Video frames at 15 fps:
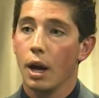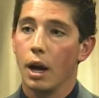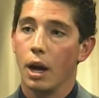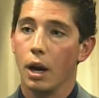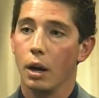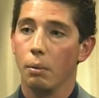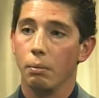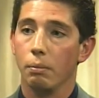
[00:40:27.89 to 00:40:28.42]

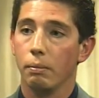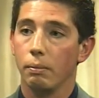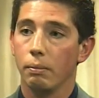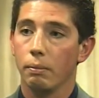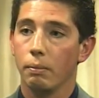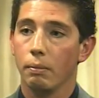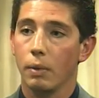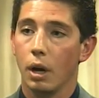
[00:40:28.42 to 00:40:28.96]
Um,
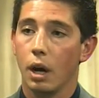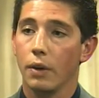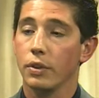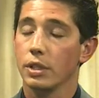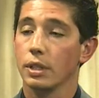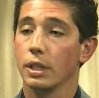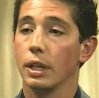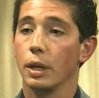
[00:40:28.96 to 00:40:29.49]

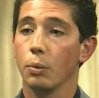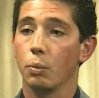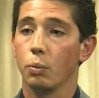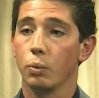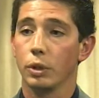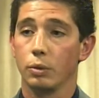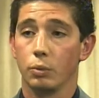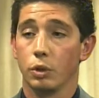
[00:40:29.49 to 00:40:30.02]
obviously
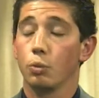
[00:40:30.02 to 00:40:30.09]
we,